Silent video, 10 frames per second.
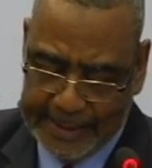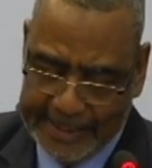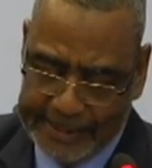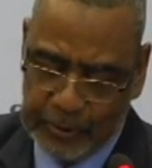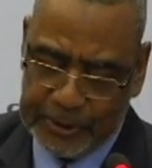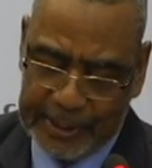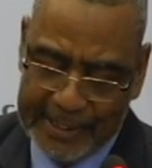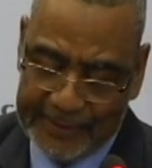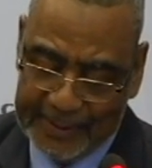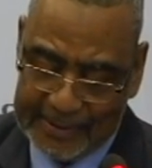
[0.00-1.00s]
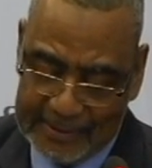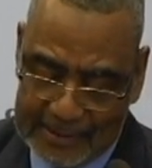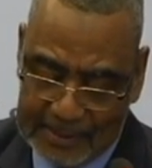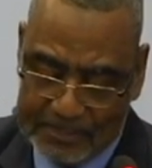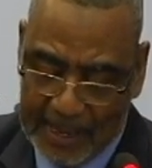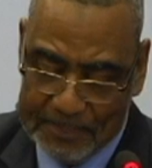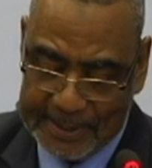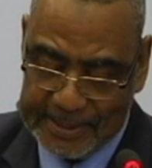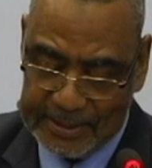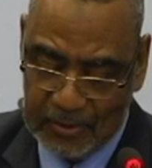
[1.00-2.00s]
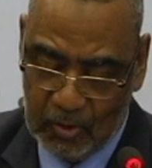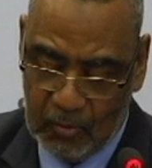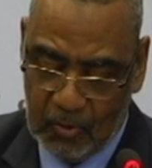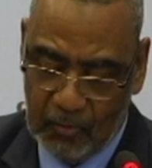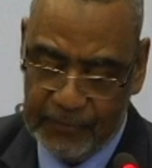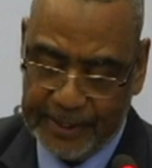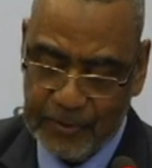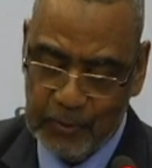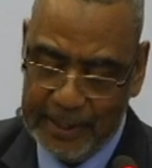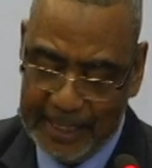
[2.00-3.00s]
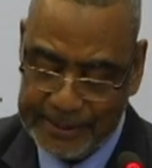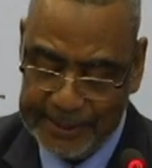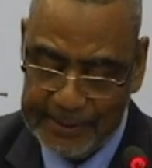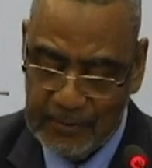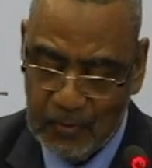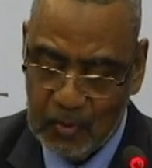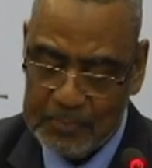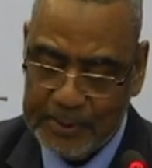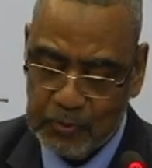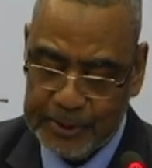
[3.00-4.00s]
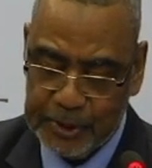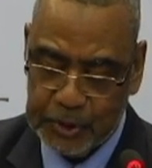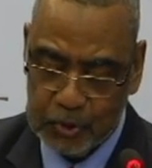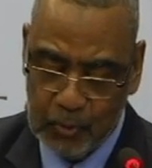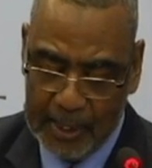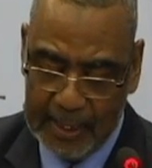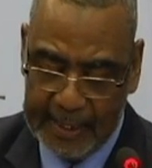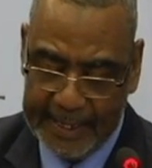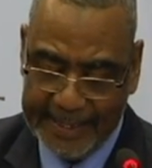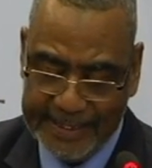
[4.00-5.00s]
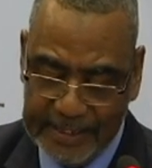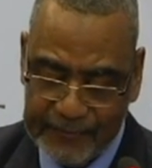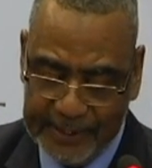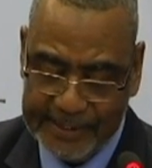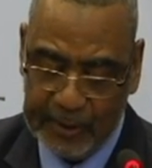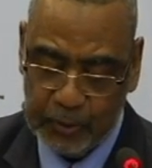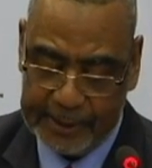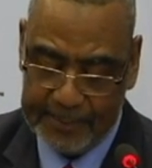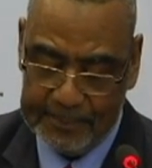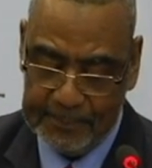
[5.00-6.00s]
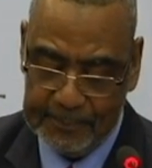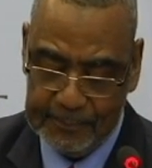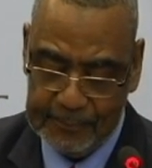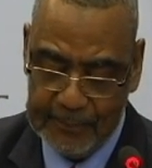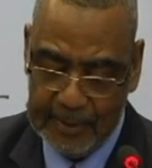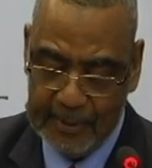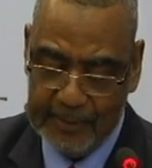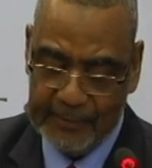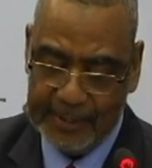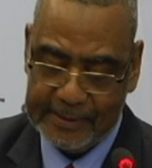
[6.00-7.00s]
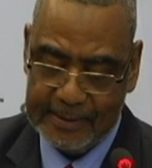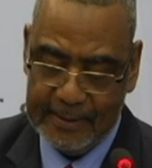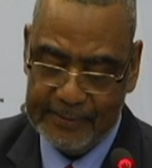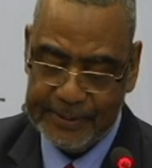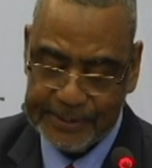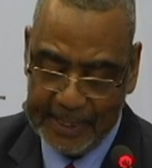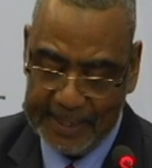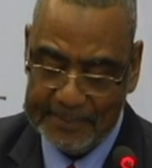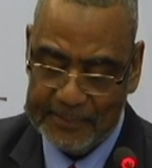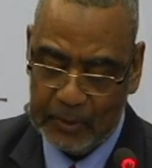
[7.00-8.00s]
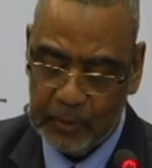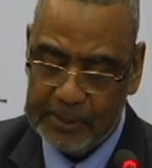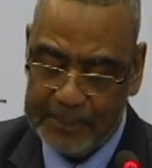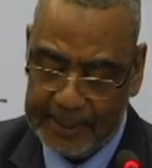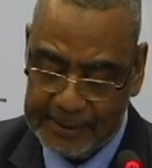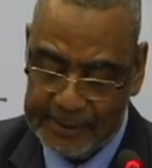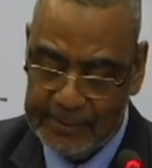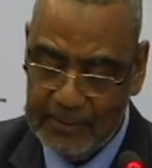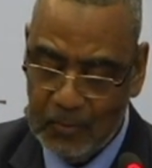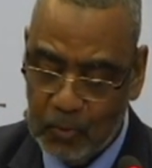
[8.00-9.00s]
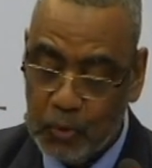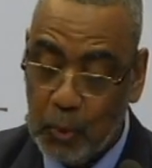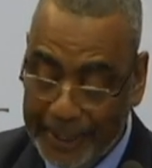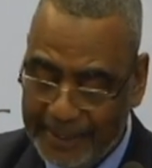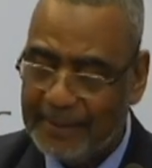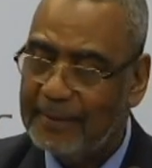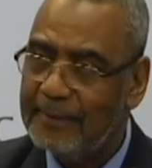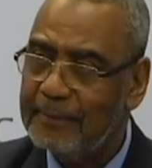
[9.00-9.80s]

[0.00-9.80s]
It was clear that the purpose of the new election would be to ensure a different outcome, that this time the ruling party would win.